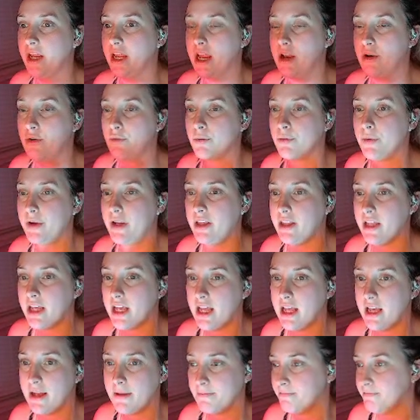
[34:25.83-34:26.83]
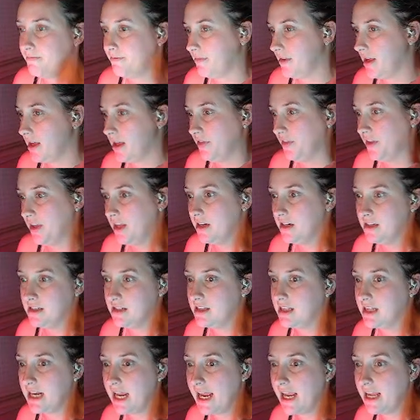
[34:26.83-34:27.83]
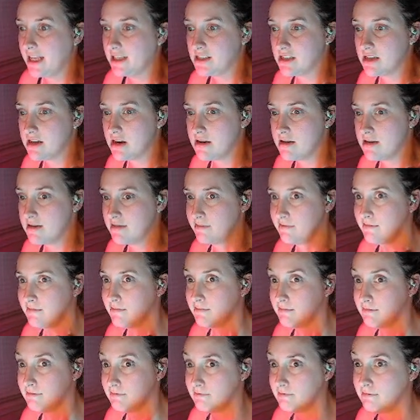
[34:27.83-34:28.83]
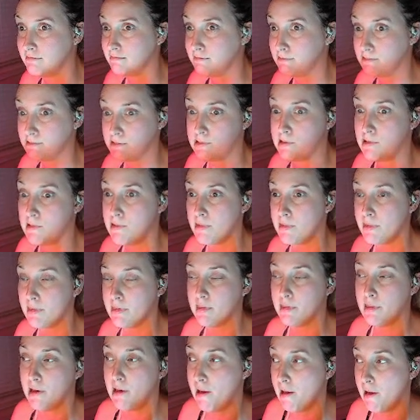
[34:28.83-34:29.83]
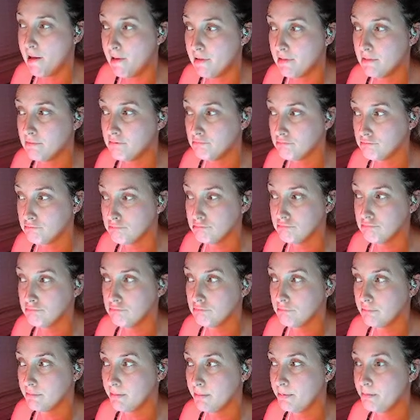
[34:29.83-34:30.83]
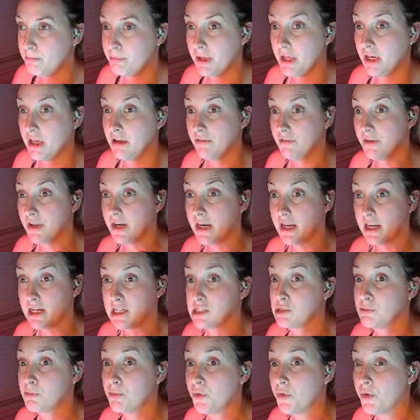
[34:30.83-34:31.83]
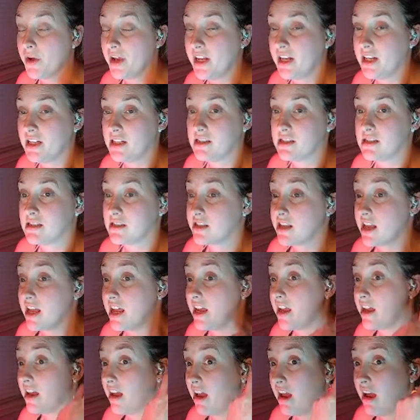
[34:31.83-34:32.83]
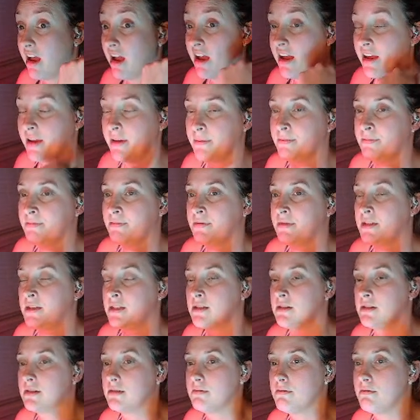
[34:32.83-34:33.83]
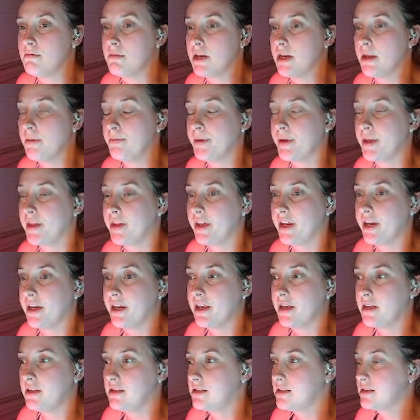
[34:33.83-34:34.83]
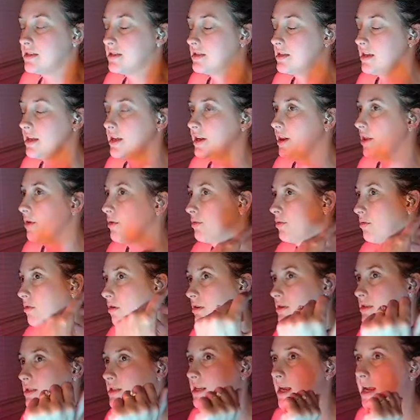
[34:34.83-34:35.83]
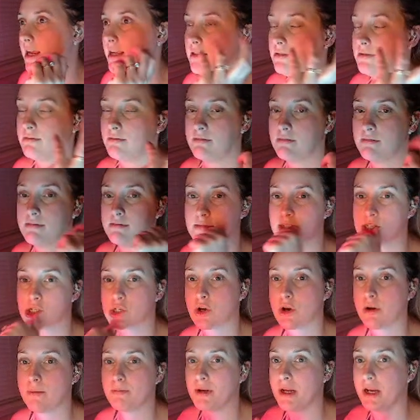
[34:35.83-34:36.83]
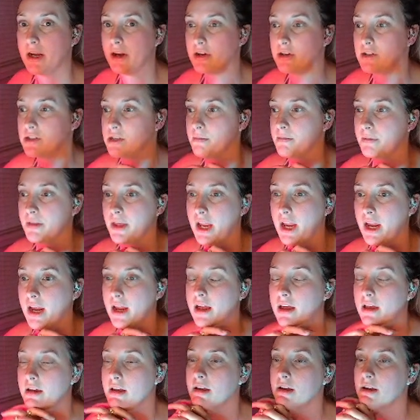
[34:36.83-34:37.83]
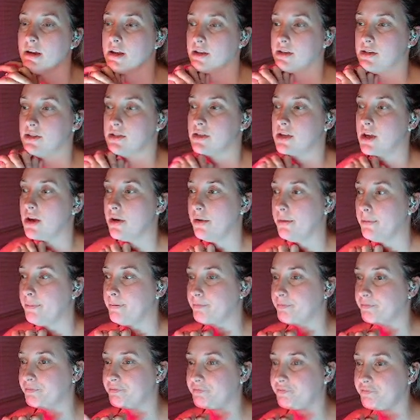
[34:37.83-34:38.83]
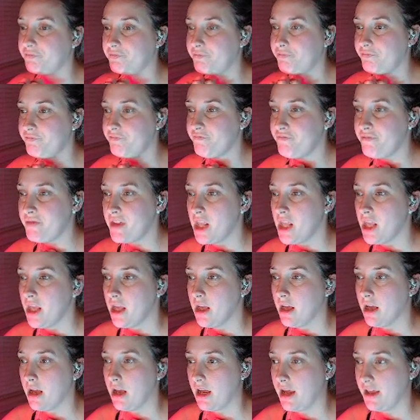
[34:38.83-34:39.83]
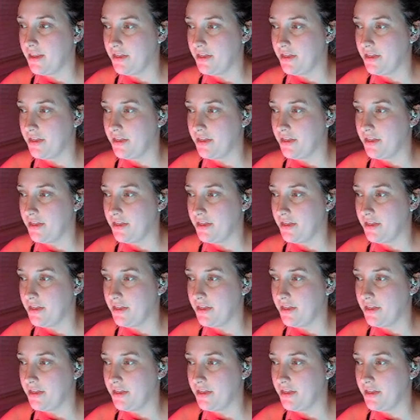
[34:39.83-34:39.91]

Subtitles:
and really, at the end of the day, it's not that big of an exploit. It's like it's manipulated, cross-site scripting or something. So I